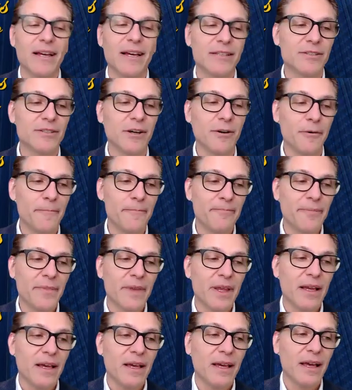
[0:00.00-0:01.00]
So
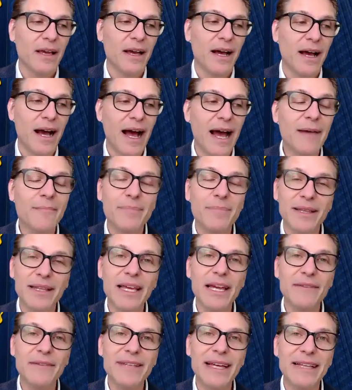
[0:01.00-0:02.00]
I
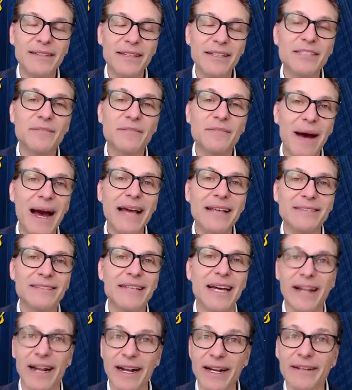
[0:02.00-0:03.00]
believe that this
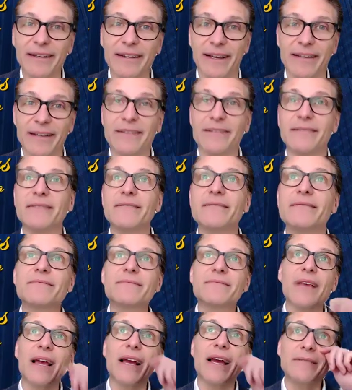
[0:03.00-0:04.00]
mindset,
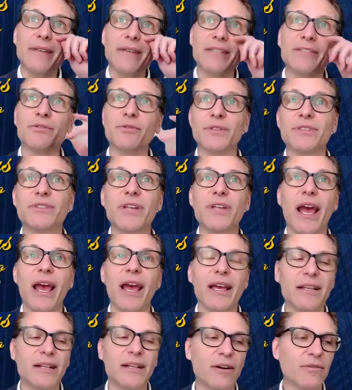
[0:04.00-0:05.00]
as you were
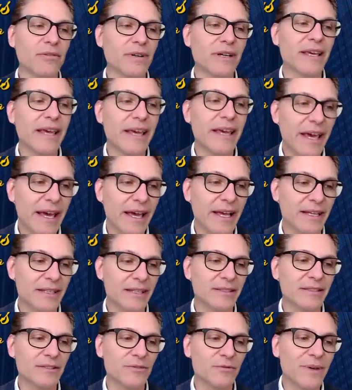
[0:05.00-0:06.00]
saying,
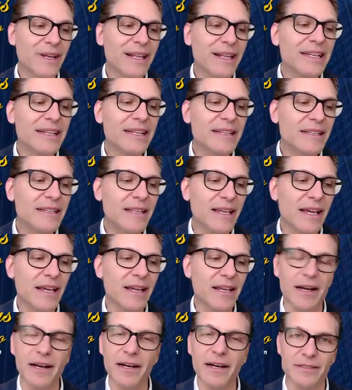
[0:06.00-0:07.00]
kids really
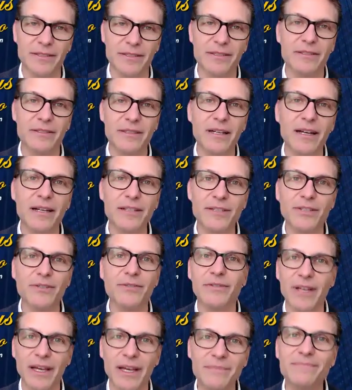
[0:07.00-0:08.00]
need us
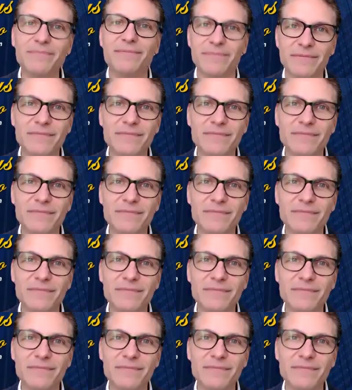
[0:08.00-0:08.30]
until they,